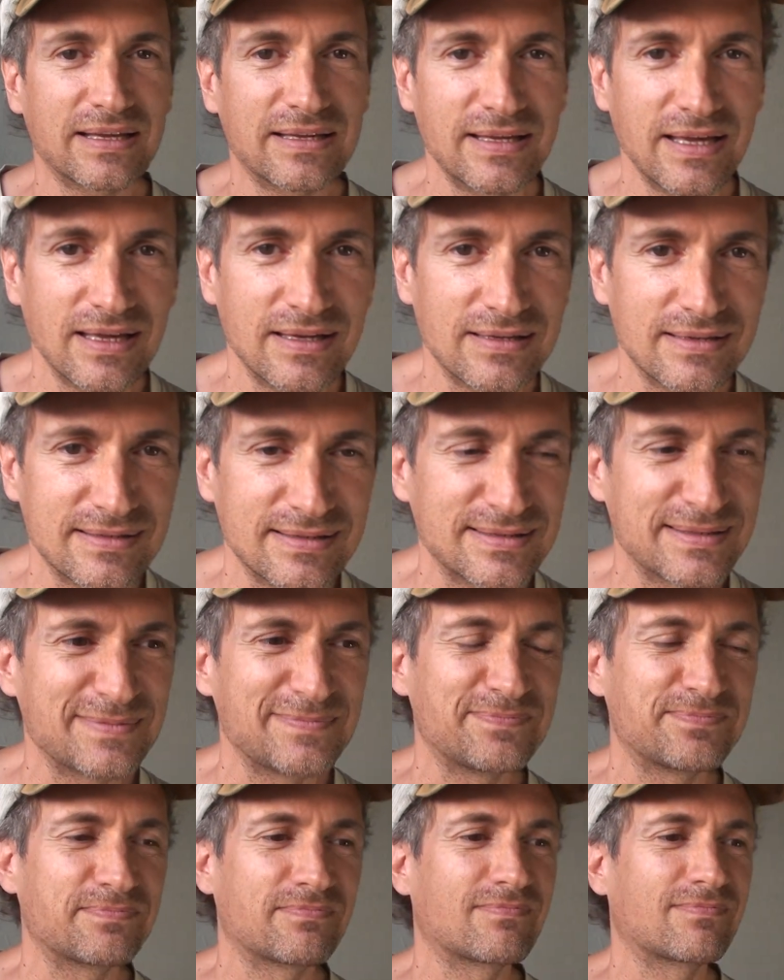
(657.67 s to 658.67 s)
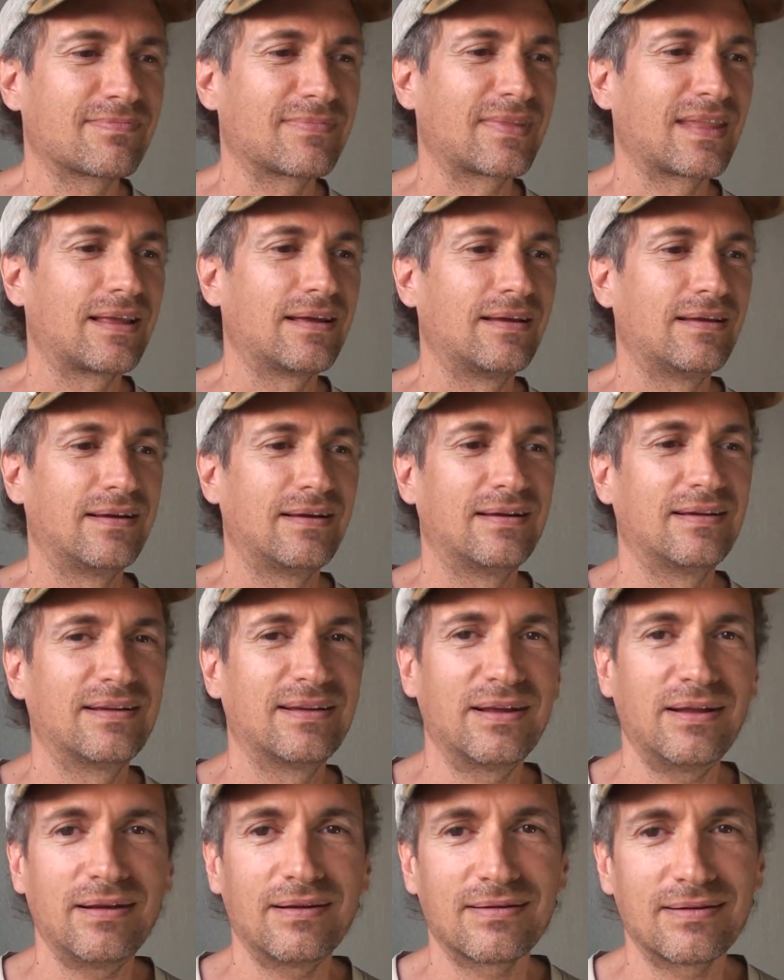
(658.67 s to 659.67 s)
case.
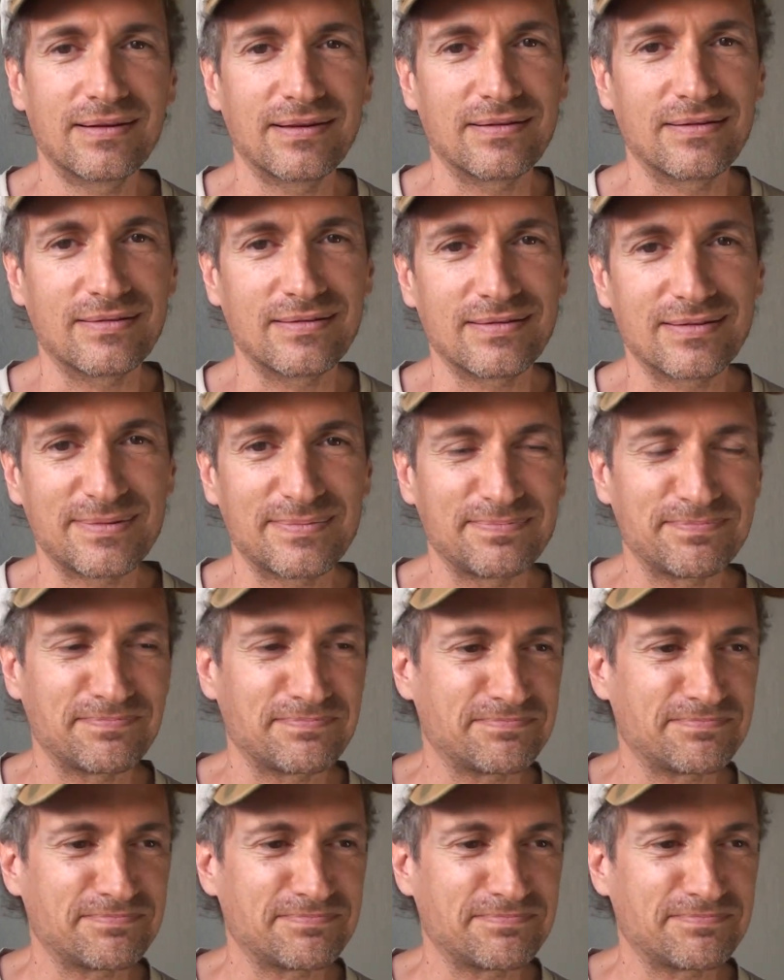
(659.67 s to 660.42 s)
Here it is.